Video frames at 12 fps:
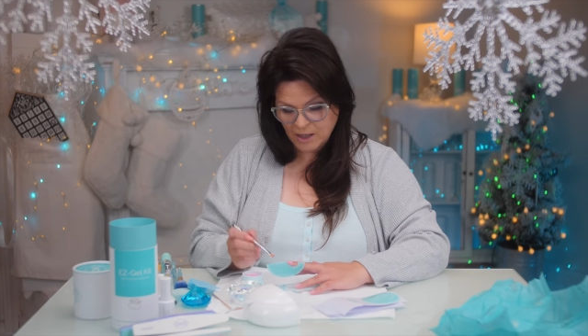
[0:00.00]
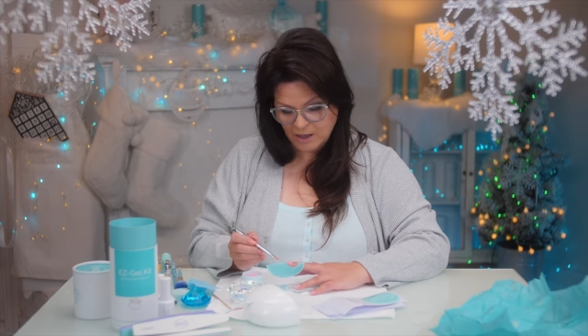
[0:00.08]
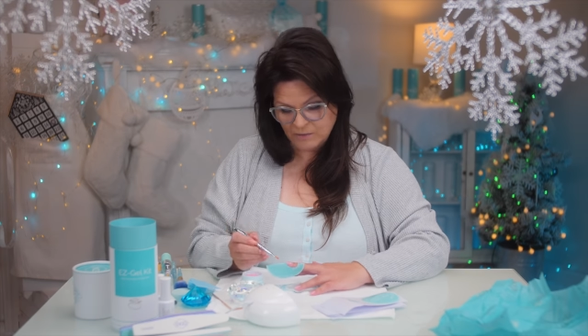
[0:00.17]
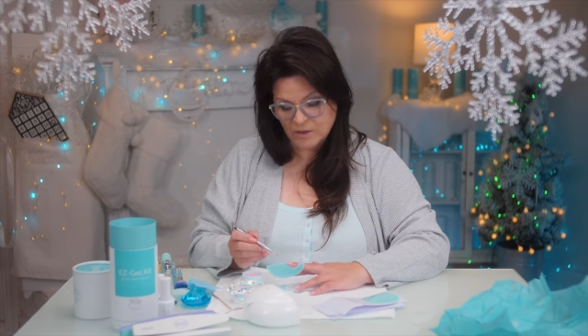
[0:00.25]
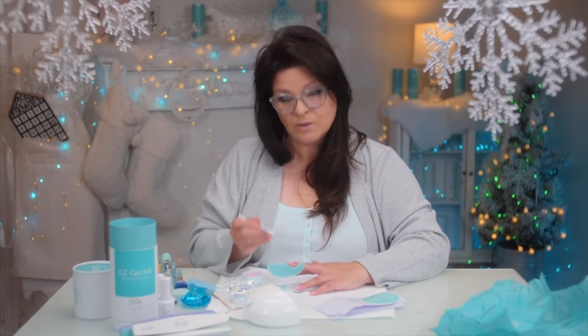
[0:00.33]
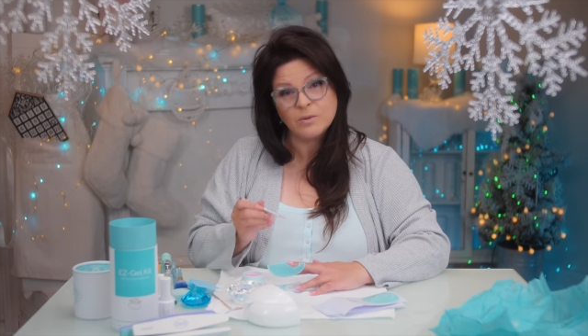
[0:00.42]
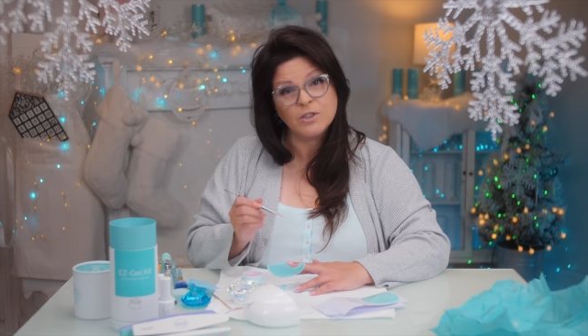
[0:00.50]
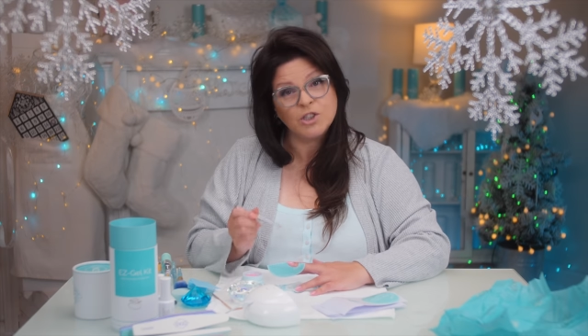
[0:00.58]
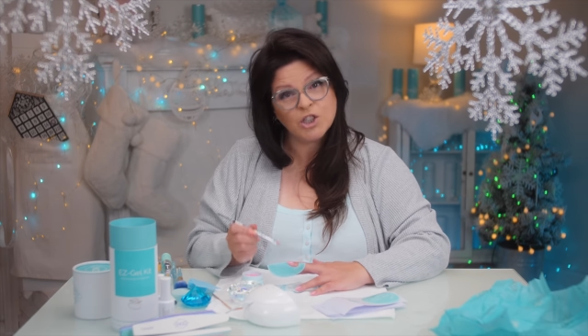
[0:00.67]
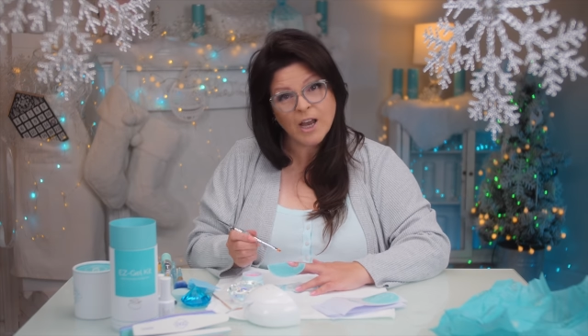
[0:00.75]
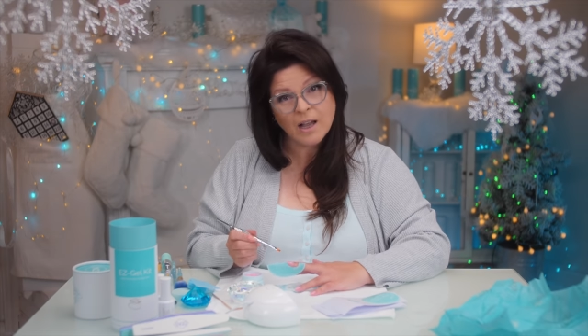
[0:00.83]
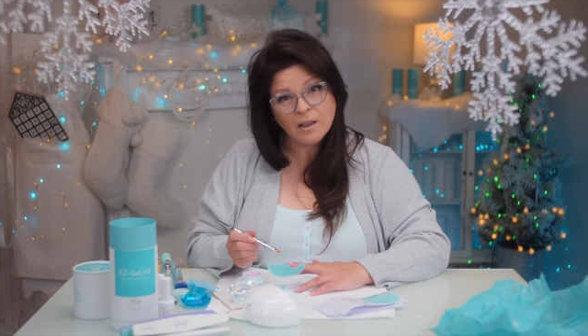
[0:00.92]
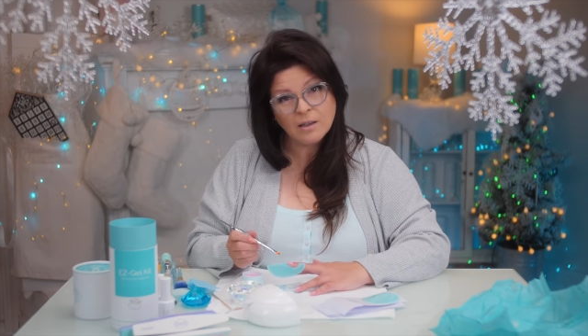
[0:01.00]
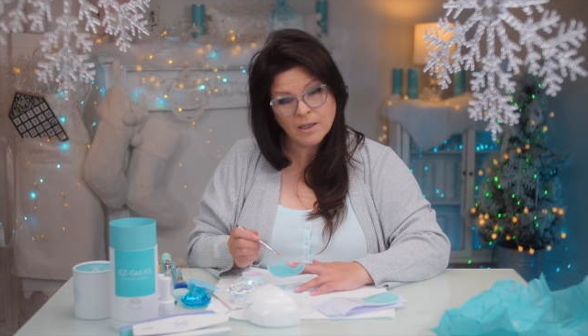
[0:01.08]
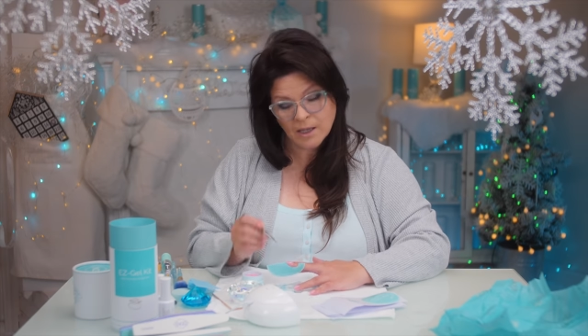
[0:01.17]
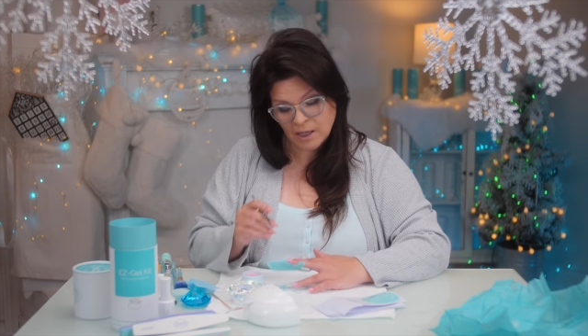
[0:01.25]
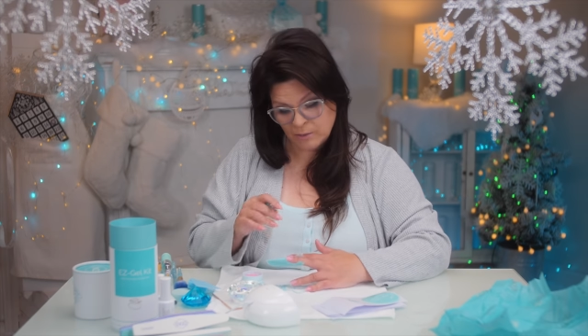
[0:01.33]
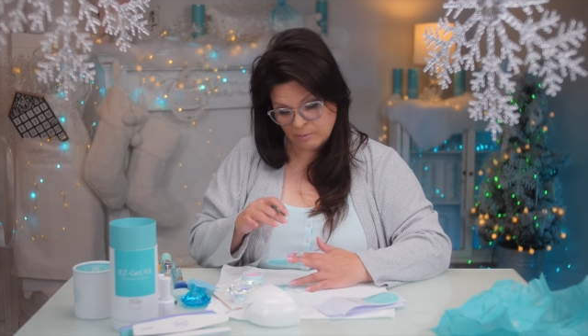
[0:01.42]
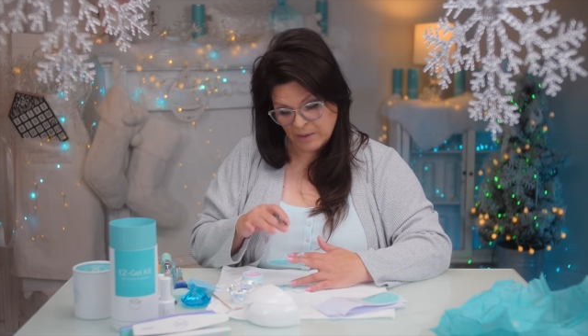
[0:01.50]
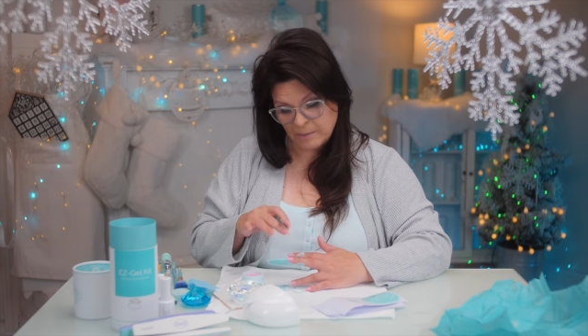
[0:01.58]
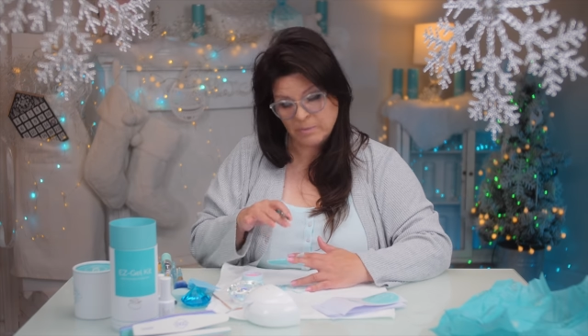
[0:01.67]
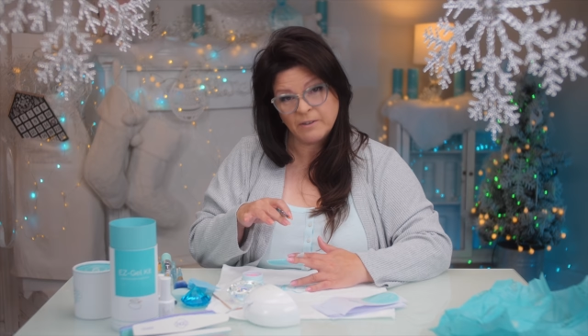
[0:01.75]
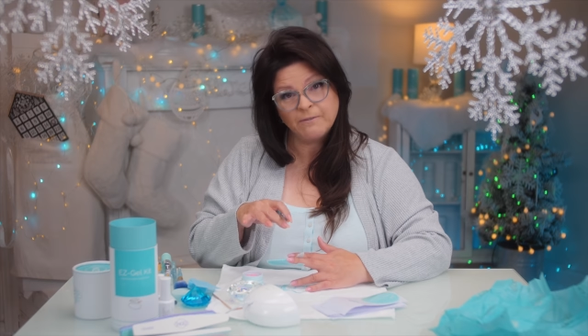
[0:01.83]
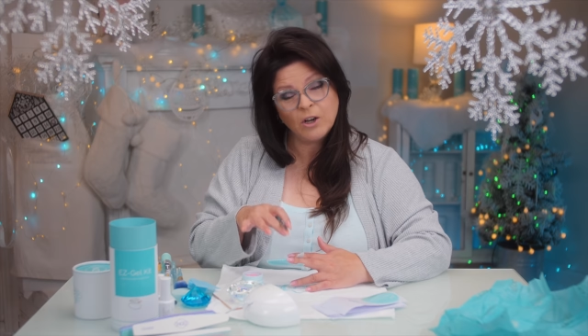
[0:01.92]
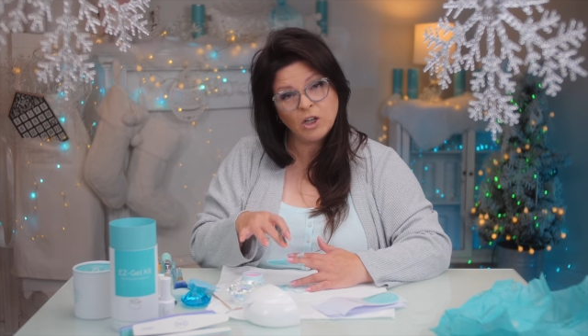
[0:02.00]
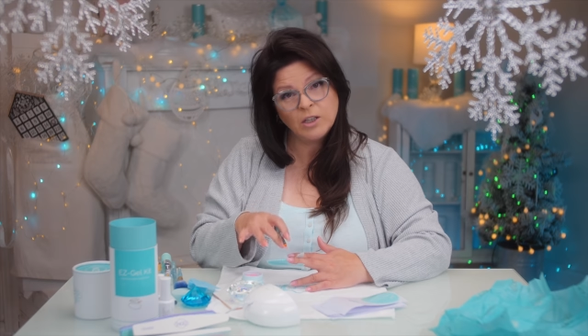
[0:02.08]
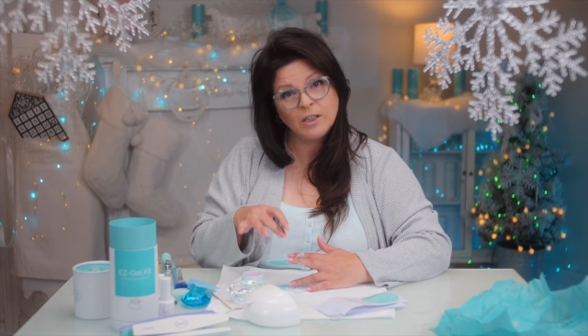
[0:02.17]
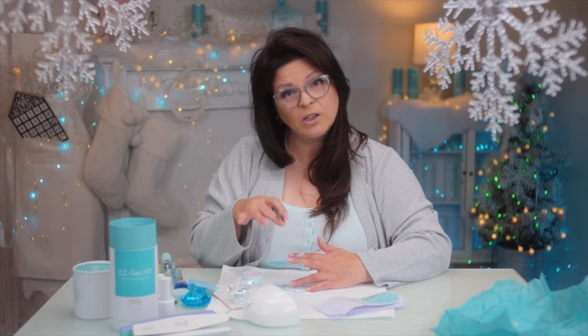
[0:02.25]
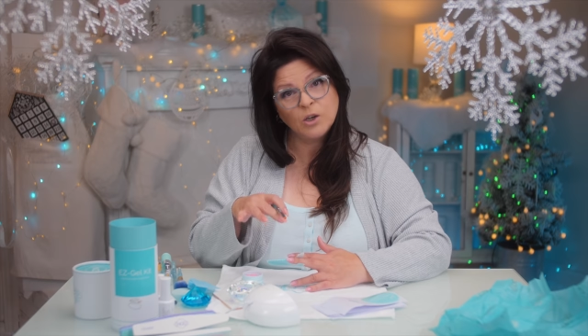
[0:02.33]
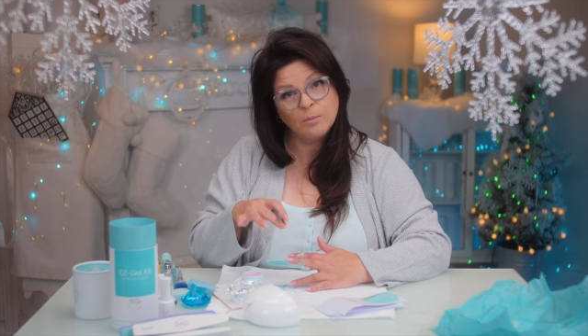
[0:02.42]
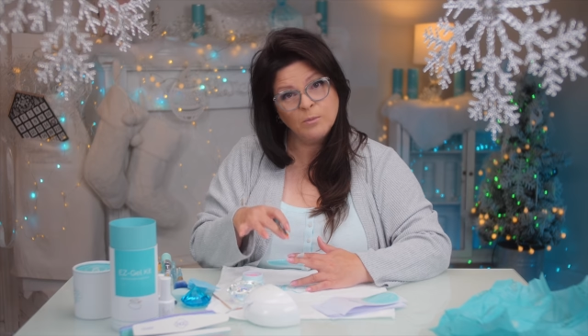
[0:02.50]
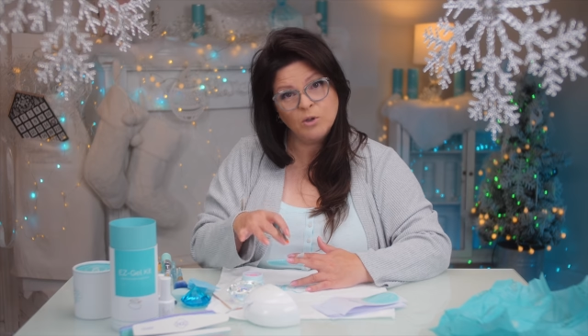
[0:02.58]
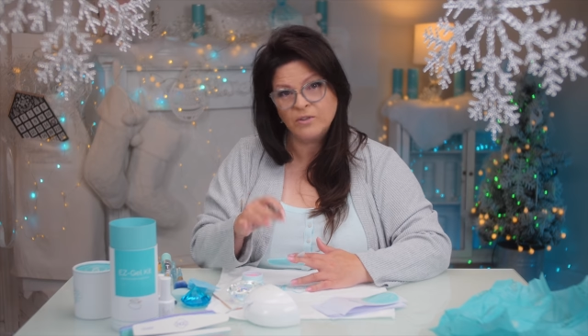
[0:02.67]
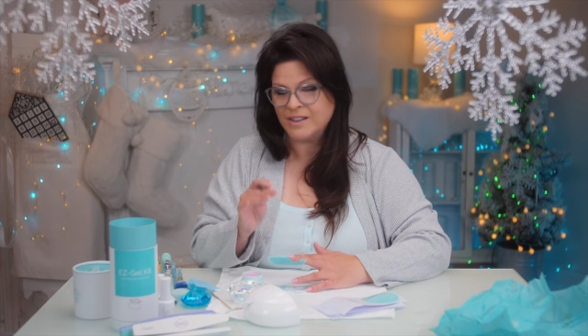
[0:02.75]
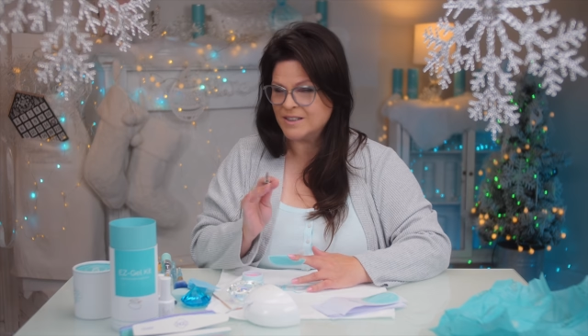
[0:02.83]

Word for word: If this was gel, it might be falling or moving.